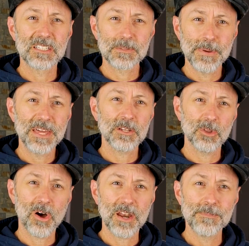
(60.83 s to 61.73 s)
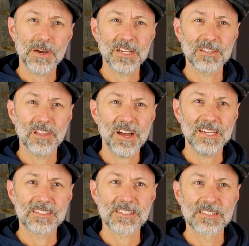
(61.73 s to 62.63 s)
spend a lot of money on
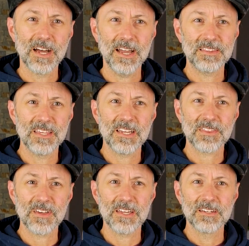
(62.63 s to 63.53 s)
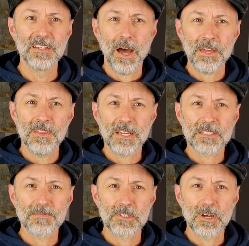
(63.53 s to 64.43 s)
lights. I think
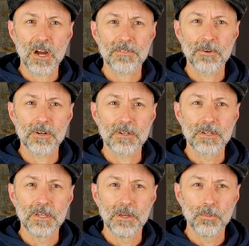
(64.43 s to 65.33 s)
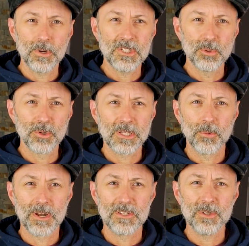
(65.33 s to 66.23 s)
as a photographer, what you really
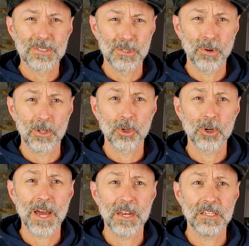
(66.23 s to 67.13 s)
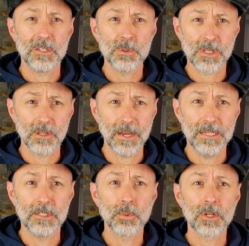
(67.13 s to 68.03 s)
want to do is you want to learn how to use a
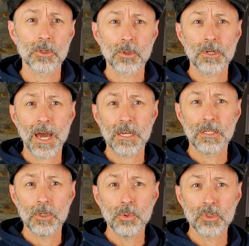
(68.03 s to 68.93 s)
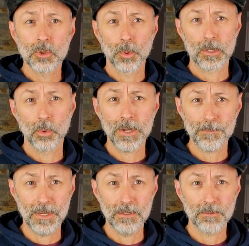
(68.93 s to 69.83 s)
light. You want to learn how to use your
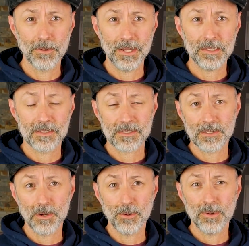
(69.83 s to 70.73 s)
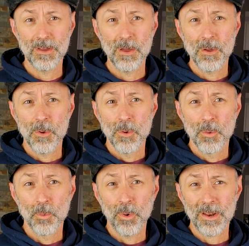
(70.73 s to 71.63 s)
equipment, right? So
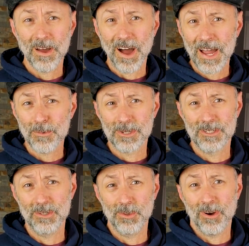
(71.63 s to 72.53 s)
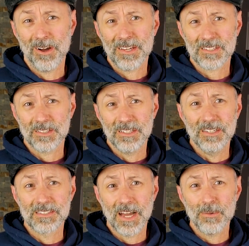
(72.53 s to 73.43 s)
what I would do, honestly,
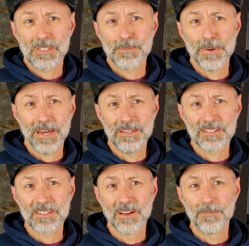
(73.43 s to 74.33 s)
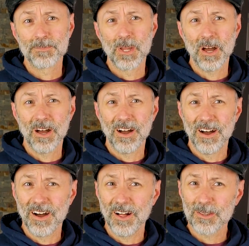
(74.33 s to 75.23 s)
is I would spend
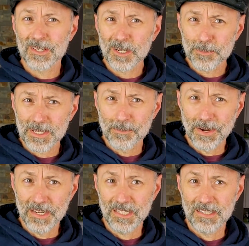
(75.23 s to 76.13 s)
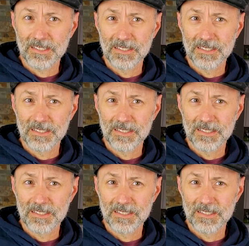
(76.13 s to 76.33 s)
a little bit of money